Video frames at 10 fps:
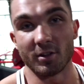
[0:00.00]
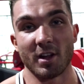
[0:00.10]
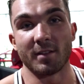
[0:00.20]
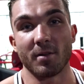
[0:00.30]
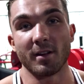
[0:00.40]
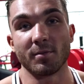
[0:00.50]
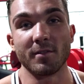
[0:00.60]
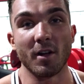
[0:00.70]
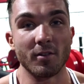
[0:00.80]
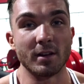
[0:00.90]
chest press,
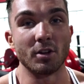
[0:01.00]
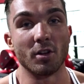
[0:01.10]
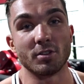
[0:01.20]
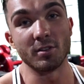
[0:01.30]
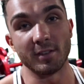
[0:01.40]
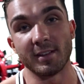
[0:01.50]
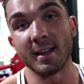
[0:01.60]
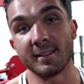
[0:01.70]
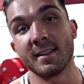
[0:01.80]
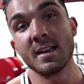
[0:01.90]
we've only got 2
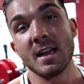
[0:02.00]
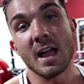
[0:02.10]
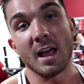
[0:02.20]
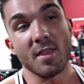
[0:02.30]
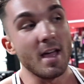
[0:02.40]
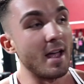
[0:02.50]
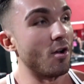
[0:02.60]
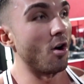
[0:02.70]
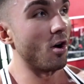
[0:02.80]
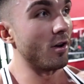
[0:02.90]
sets, and then
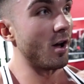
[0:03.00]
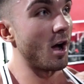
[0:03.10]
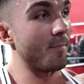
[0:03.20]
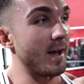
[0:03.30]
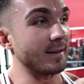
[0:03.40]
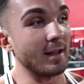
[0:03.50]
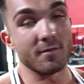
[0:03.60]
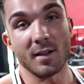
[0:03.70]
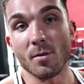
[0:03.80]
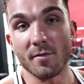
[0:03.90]
on our pec deck
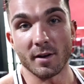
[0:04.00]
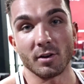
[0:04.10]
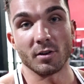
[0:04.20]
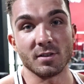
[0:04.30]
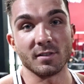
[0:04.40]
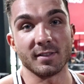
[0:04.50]
fly, we've only got 2